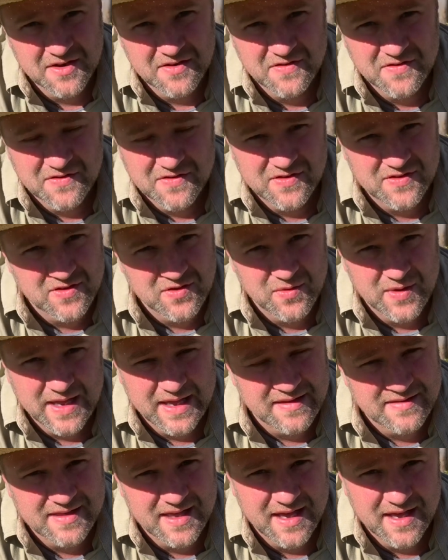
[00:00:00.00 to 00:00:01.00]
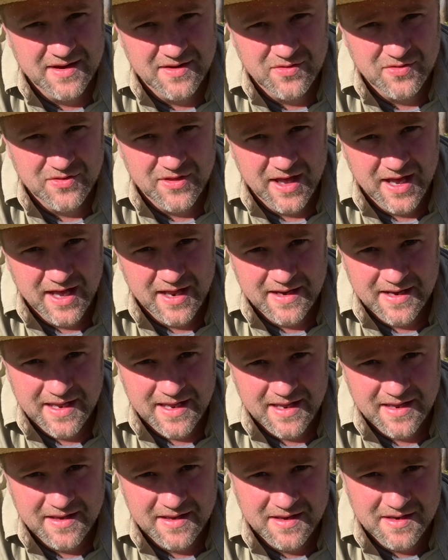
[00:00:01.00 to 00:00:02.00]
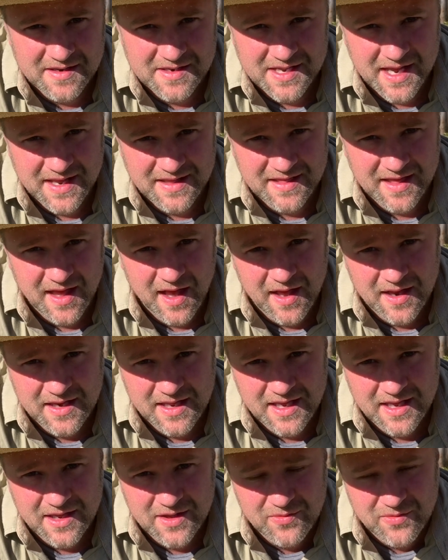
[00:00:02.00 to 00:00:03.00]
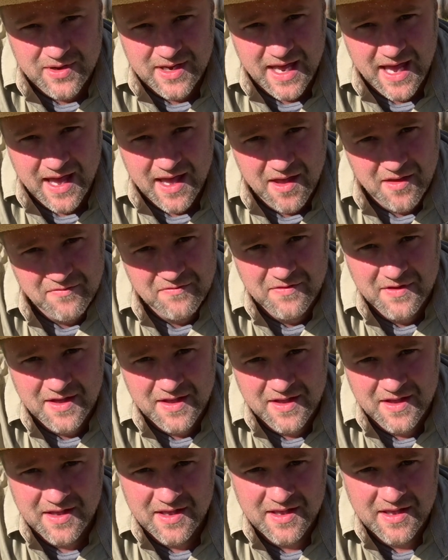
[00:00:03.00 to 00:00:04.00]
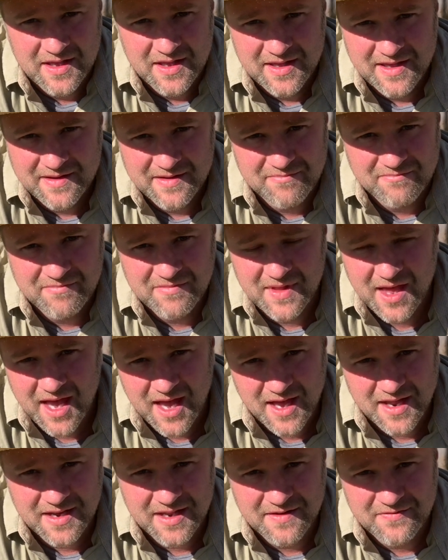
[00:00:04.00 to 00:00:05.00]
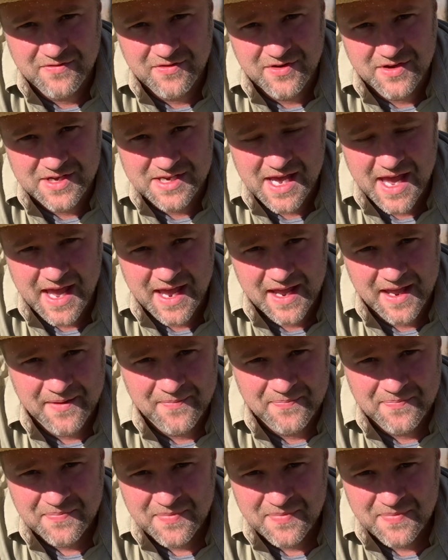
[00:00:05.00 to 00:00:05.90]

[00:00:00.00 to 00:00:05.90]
just squeeze out all the honey and take the honey, you would have honey for a day.